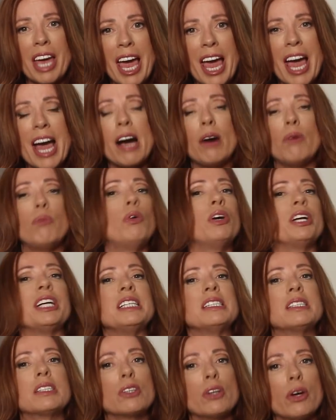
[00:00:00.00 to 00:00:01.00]
out what
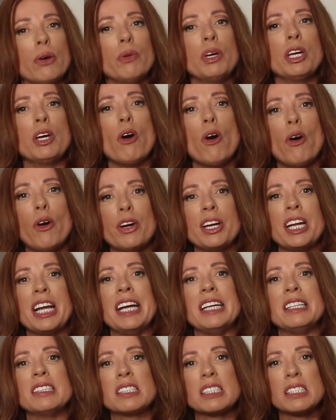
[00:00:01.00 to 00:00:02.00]
is going on
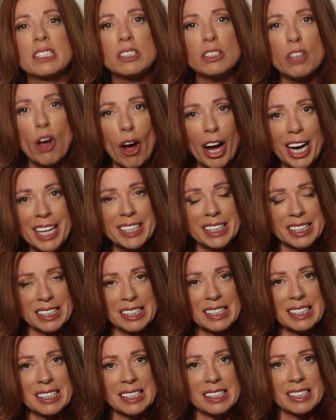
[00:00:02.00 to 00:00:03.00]
inside
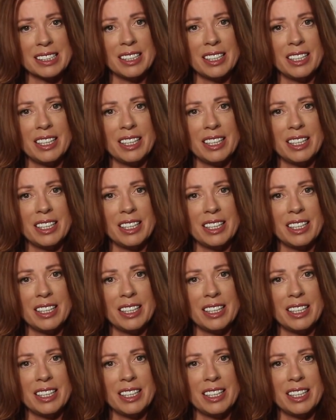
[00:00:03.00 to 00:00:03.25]
us